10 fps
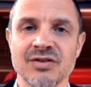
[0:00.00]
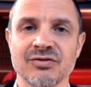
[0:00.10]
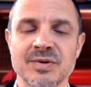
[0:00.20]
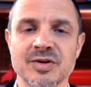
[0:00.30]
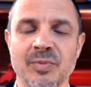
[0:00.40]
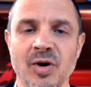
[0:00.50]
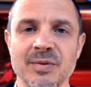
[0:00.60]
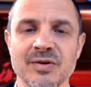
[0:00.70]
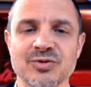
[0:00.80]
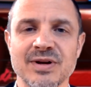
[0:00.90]
from the
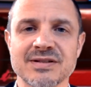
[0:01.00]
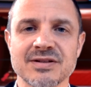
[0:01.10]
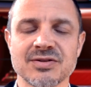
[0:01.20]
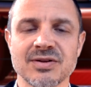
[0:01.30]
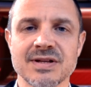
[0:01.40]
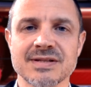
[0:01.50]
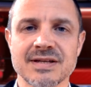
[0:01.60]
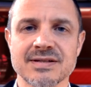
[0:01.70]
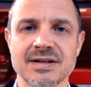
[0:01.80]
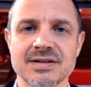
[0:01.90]
Department of Transitional
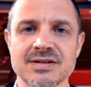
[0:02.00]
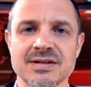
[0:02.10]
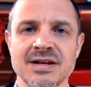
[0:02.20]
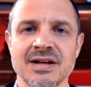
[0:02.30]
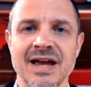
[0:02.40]
Assistance,